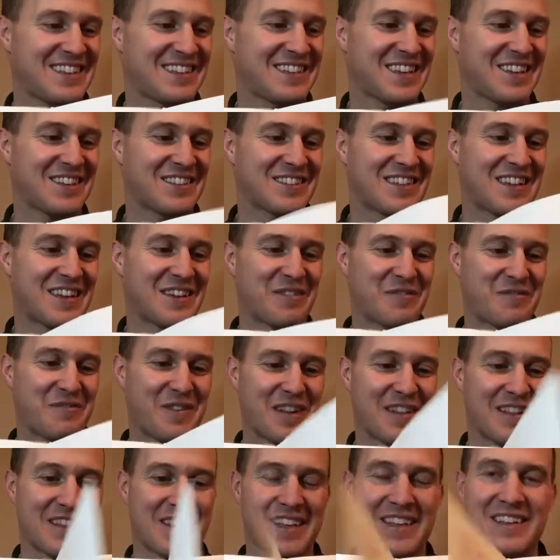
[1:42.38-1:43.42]
sounds like a
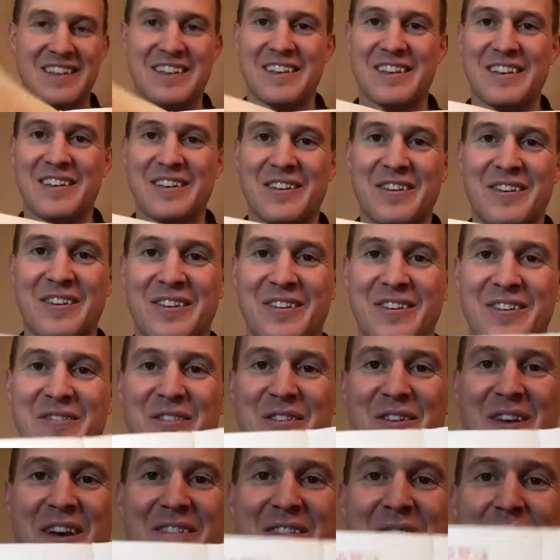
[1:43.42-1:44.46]
fun thing to do if
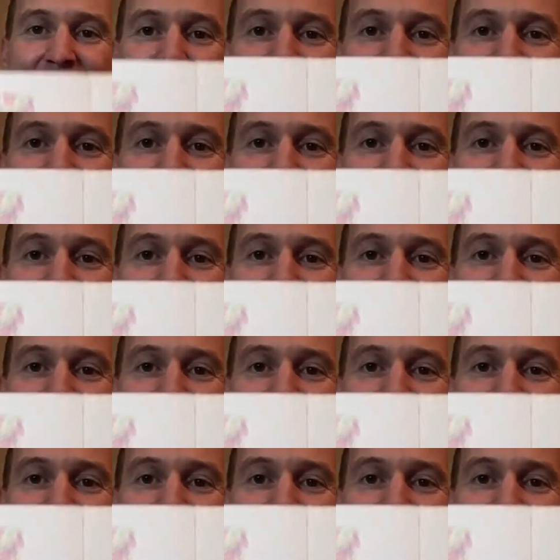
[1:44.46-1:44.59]
you have a